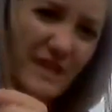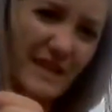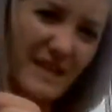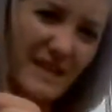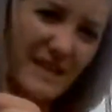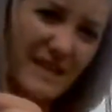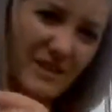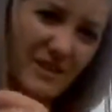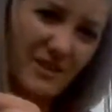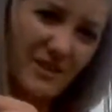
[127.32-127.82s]

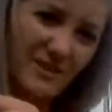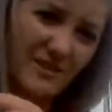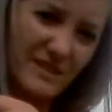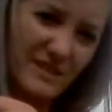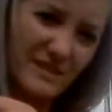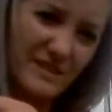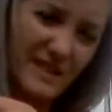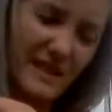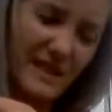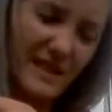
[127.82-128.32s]
right here on the
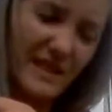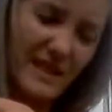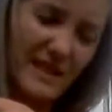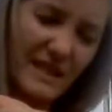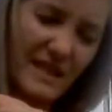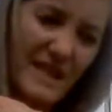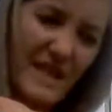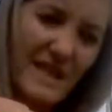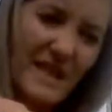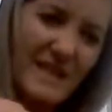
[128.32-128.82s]
side,
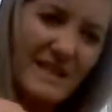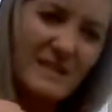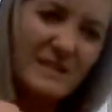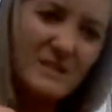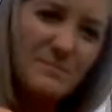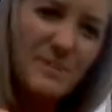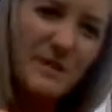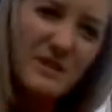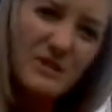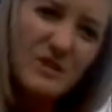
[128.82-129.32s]
and it's
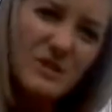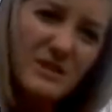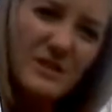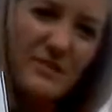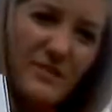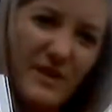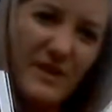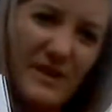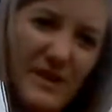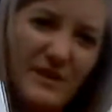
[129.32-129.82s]
a picture
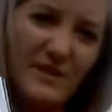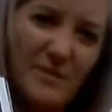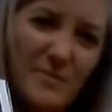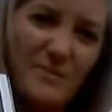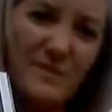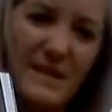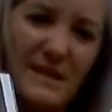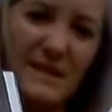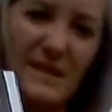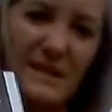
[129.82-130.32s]
of
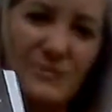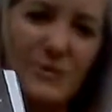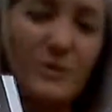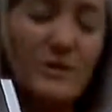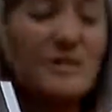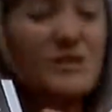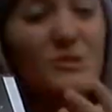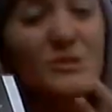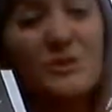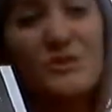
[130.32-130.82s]
him, and I'm
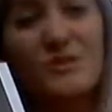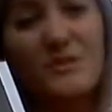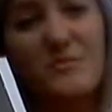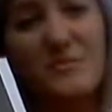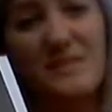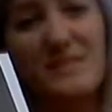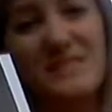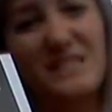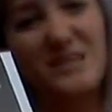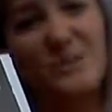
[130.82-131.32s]
going to assume
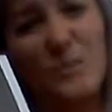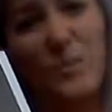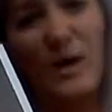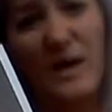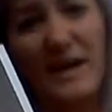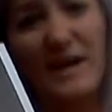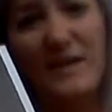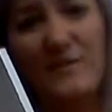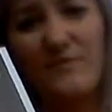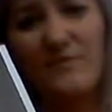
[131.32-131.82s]
it's his wife.
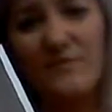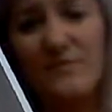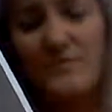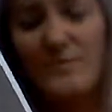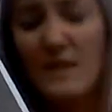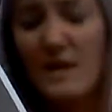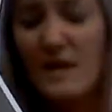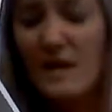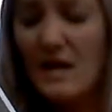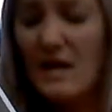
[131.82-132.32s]

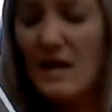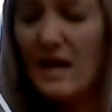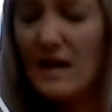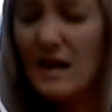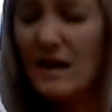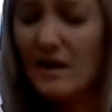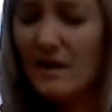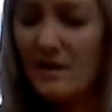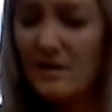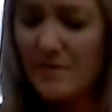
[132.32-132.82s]

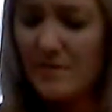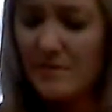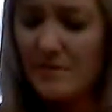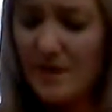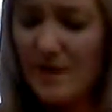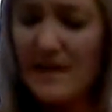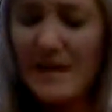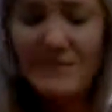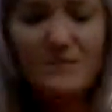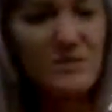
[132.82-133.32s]

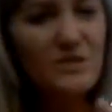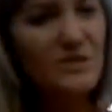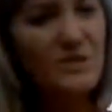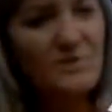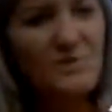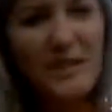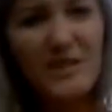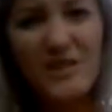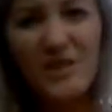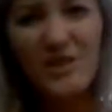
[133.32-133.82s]
I have to just
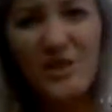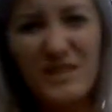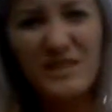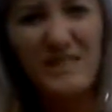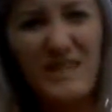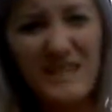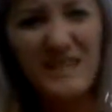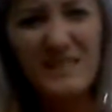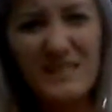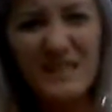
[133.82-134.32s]
make a good
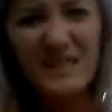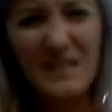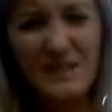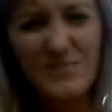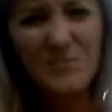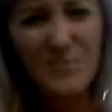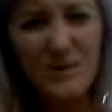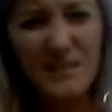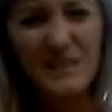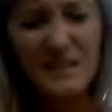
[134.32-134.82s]
guess. I
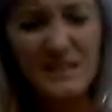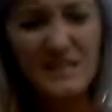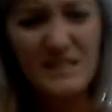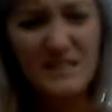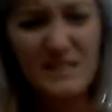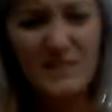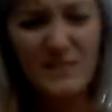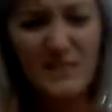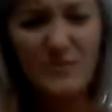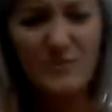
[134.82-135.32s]
can predict
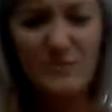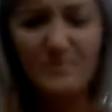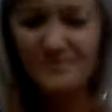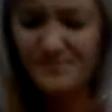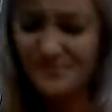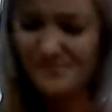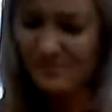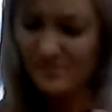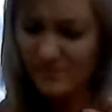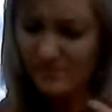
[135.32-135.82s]
and go,
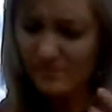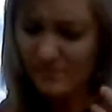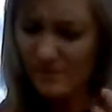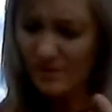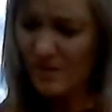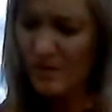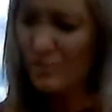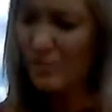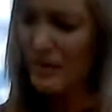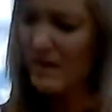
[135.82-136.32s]

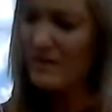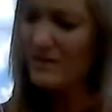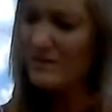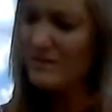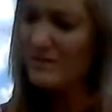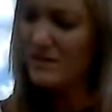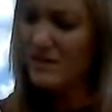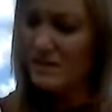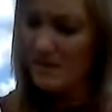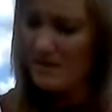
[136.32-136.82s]
well,